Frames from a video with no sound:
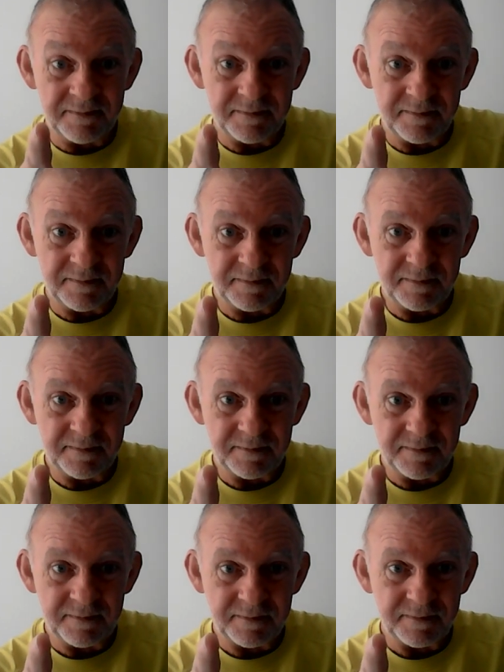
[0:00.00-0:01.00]

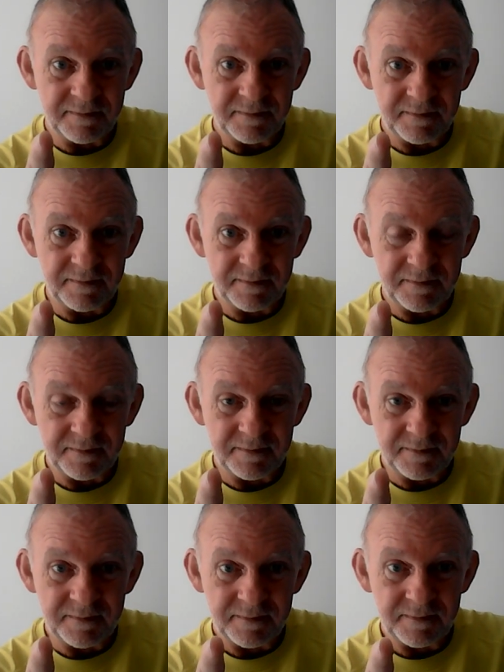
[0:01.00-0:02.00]

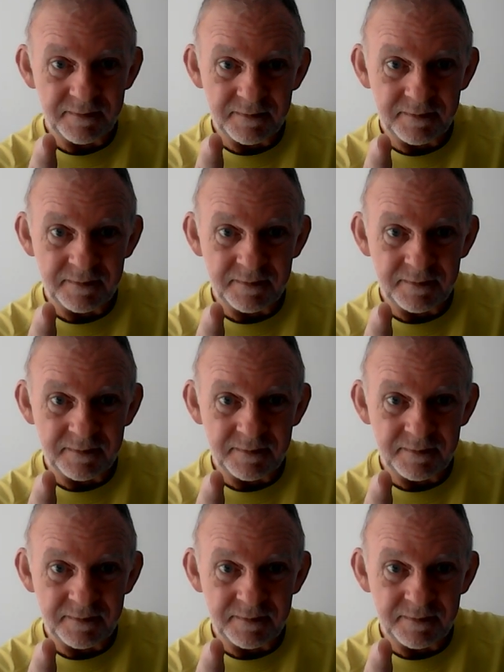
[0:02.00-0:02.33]
[no speech]